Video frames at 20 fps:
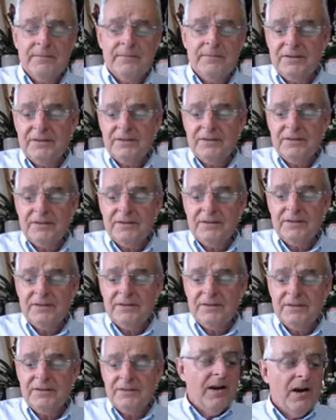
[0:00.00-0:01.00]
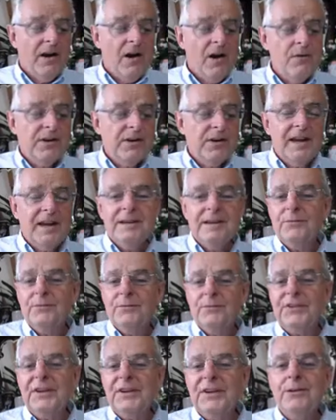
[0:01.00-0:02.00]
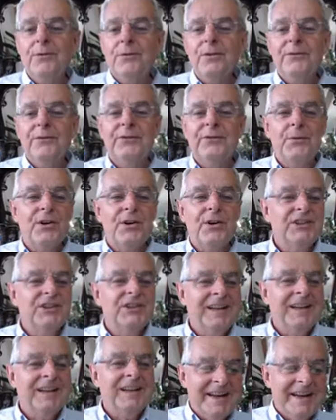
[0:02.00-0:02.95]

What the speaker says: with it. Okay, well, thank you all for watching,